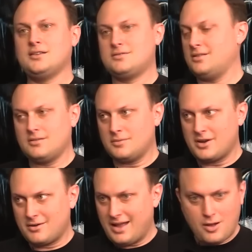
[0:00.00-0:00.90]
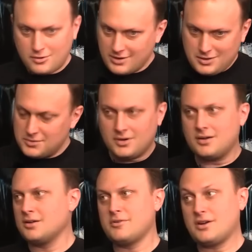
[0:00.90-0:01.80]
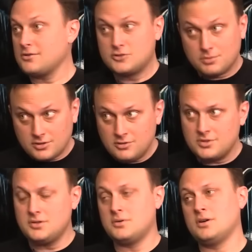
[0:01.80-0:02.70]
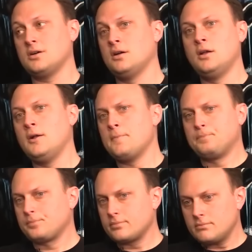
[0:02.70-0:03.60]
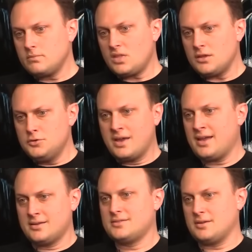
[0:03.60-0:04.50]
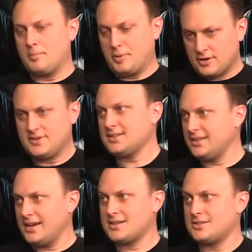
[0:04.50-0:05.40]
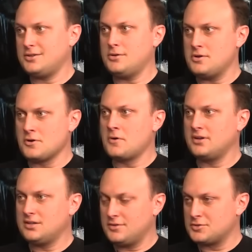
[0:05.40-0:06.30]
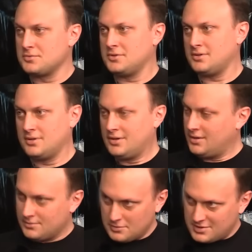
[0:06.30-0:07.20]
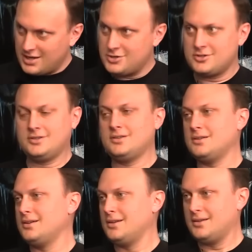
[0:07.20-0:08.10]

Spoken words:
unless, no matter how great you are, no matter how superhuman you are, you can't perfectly execute your own individual rotation,